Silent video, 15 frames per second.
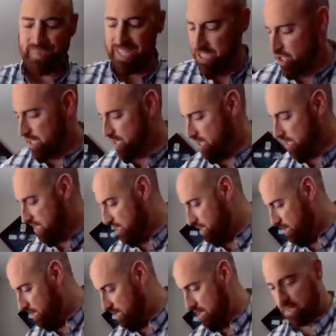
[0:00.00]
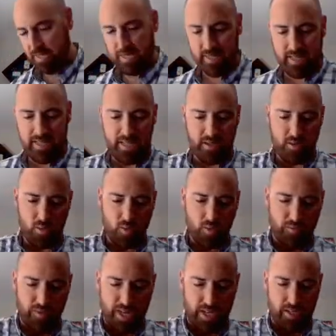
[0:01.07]
they just they didn't hold
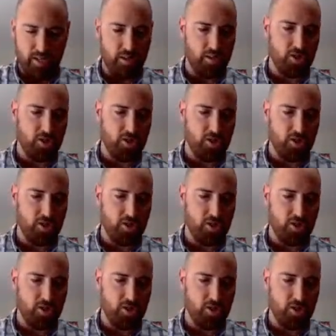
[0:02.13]
value.